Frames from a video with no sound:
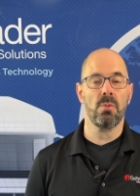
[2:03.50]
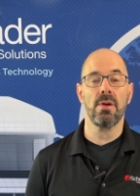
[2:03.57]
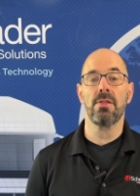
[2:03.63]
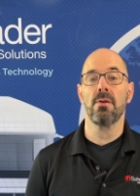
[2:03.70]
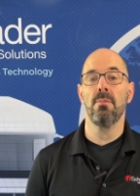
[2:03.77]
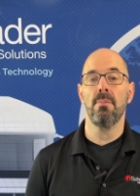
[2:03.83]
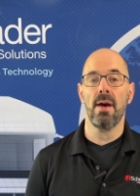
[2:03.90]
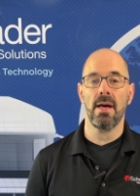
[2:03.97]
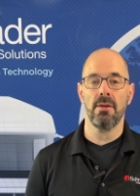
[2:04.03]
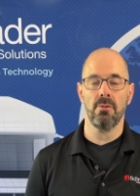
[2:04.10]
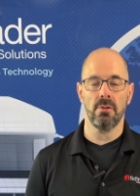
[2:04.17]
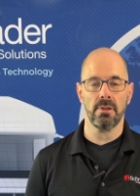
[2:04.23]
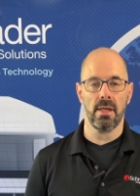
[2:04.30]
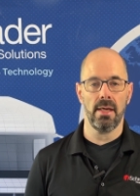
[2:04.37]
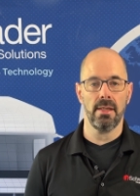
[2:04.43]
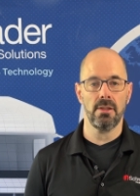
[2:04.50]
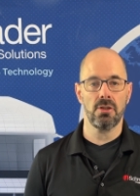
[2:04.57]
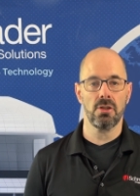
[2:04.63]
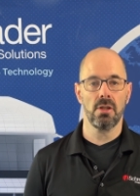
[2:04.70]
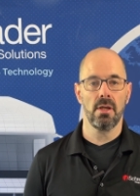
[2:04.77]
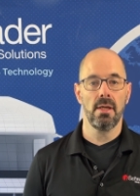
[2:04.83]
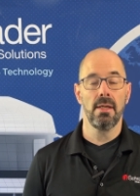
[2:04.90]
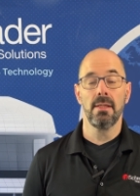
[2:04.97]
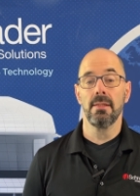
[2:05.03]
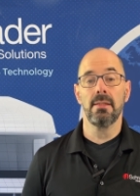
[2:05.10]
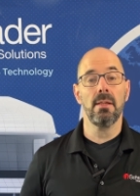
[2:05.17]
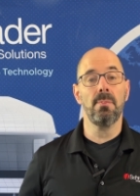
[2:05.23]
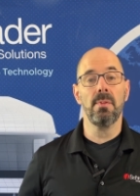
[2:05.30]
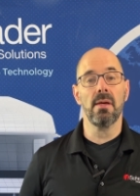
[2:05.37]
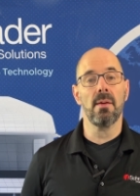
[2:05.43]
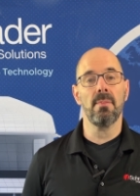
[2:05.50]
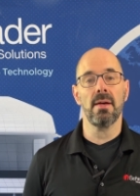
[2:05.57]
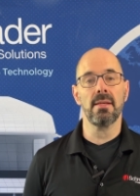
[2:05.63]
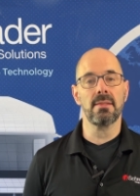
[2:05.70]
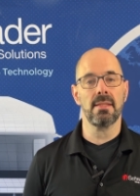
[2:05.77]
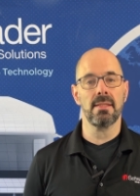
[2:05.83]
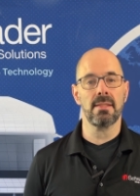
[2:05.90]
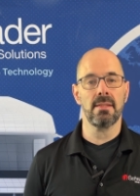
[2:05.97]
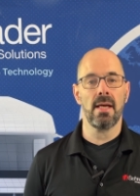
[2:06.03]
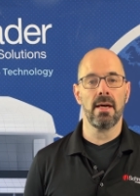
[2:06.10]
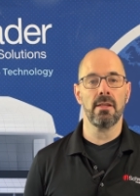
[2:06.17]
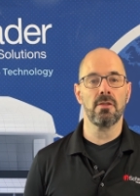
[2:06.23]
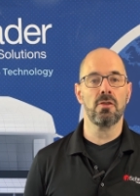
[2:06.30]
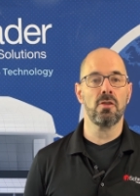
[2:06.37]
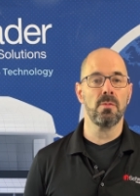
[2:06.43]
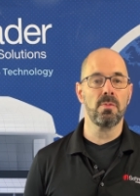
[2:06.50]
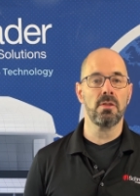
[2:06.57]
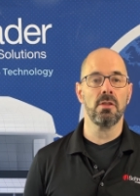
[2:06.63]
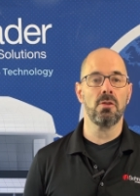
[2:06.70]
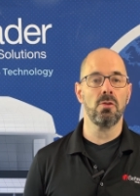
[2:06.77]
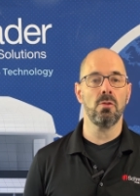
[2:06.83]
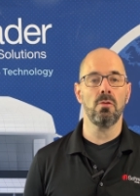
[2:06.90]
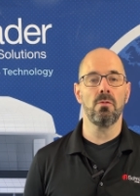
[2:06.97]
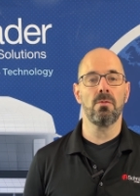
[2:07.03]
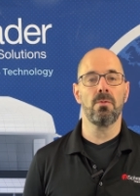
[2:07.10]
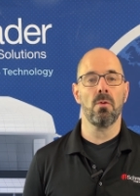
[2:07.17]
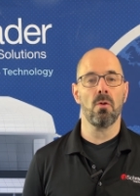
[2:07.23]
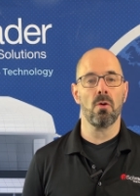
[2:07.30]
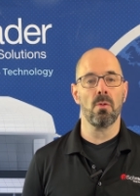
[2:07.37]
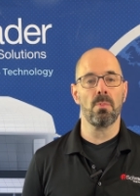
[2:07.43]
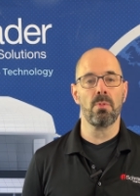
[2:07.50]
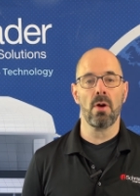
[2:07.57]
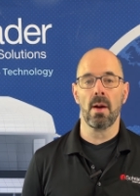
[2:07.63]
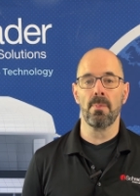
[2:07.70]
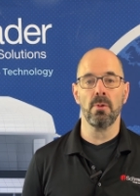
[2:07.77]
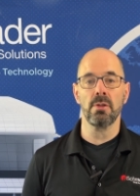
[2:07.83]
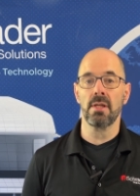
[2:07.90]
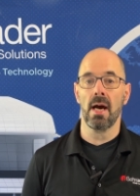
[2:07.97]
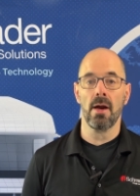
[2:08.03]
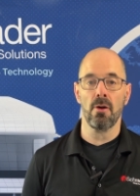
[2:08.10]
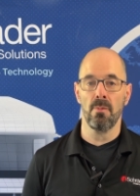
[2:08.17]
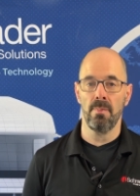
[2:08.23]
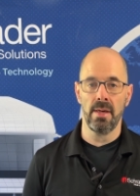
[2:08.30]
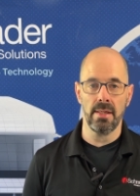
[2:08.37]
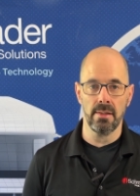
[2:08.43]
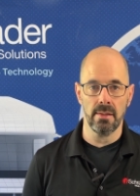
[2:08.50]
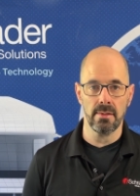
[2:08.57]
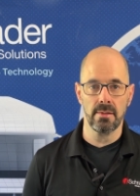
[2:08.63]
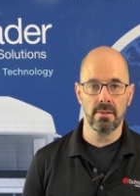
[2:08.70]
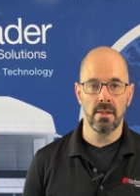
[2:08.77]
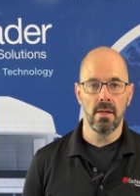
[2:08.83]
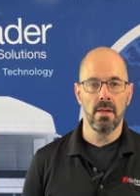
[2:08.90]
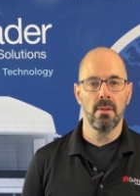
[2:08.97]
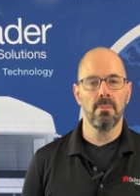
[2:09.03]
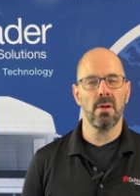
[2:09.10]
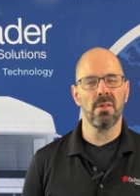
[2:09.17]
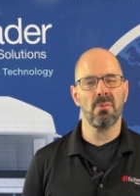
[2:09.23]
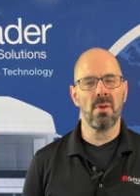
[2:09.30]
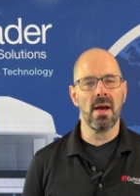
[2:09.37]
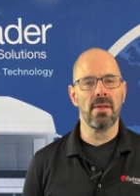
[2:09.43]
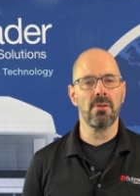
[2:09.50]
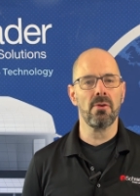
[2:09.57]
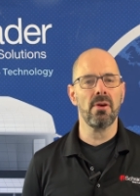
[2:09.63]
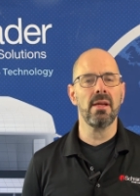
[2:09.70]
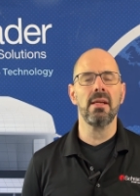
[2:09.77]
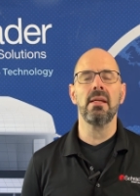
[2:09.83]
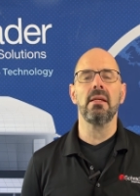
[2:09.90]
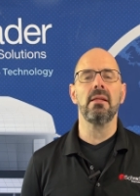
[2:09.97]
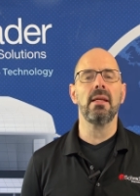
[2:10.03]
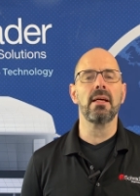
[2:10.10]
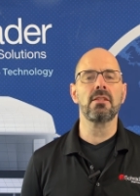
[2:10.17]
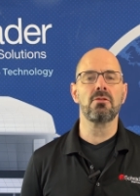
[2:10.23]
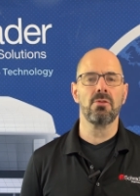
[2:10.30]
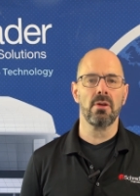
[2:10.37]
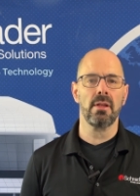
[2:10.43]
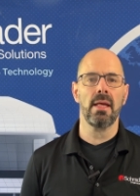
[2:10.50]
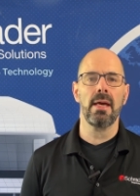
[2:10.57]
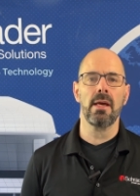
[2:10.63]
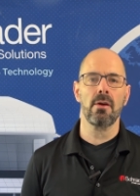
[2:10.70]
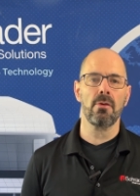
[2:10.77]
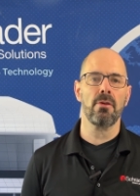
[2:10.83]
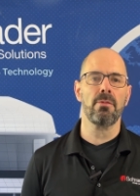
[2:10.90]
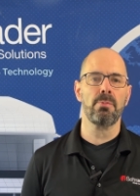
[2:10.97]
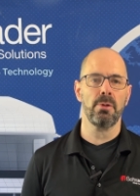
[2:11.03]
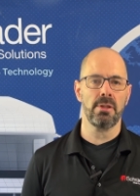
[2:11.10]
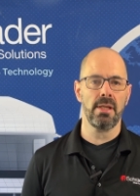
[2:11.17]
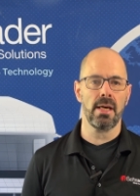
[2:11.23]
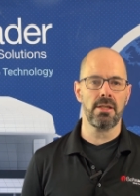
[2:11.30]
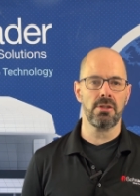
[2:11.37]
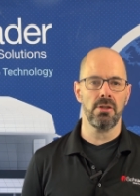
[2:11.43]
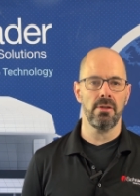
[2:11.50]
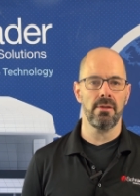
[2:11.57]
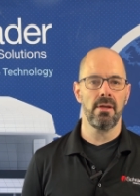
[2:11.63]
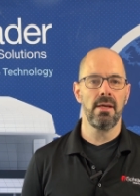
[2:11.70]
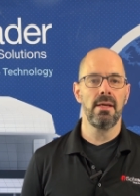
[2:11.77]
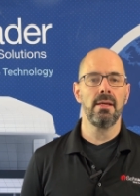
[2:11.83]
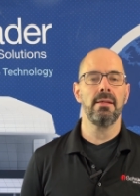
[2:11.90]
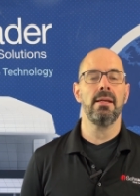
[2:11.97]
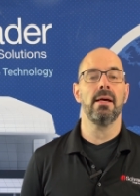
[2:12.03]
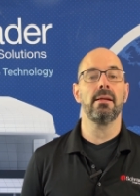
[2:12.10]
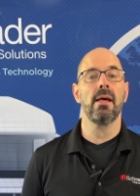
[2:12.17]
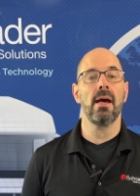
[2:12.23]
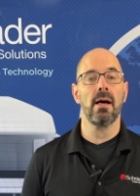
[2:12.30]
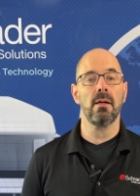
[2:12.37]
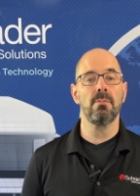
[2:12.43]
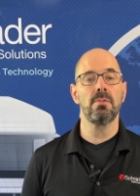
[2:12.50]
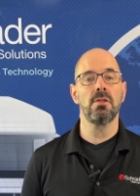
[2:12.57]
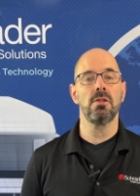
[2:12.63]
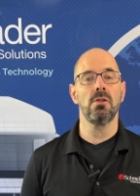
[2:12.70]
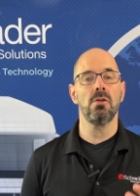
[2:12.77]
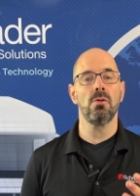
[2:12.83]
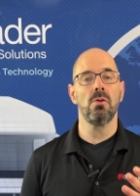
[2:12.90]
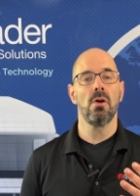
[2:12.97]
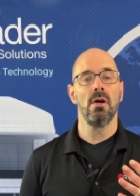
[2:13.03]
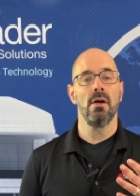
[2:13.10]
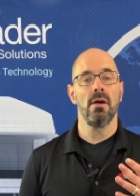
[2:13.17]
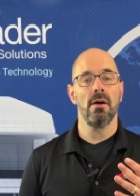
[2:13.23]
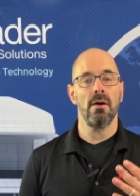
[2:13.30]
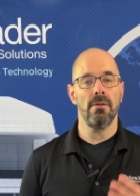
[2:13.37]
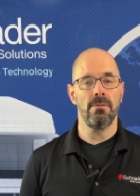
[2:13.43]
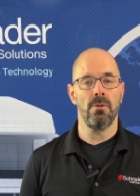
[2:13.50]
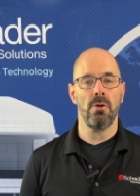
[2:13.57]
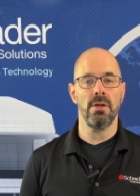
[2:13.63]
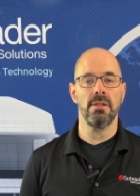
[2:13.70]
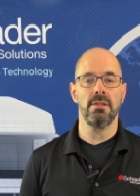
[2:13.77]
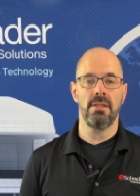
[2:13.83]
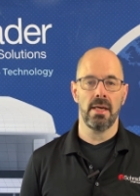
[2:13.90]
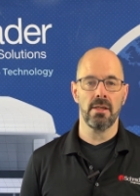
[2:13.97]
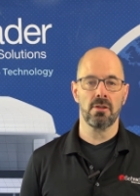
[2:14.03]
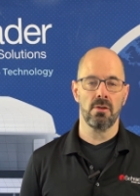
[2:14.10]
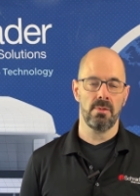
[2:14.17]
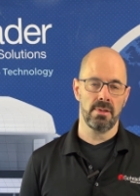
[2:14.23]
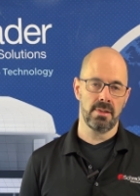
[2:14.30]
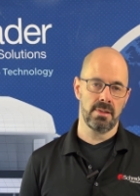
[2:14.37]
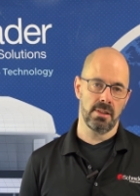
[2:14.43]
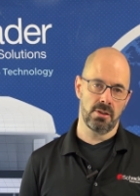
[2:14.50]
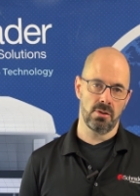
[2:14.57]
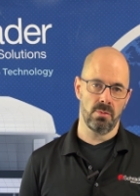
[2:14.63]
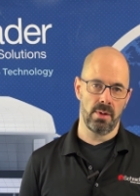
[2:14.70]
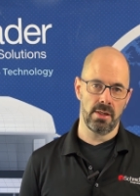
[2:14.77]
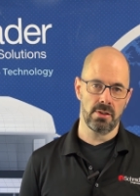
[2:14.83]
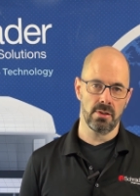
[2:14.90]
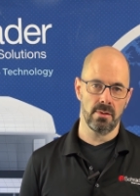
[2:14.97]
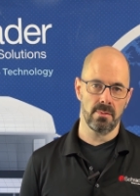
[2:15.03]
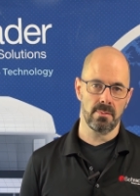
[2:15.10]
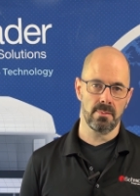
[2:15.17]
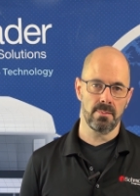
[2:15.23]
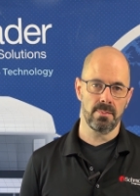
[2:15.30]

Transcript: with a manual gauge. TPMS is not a substitute for proper tire maintenance, but rather an extra layer of protection that helps you avoid dangerous situations.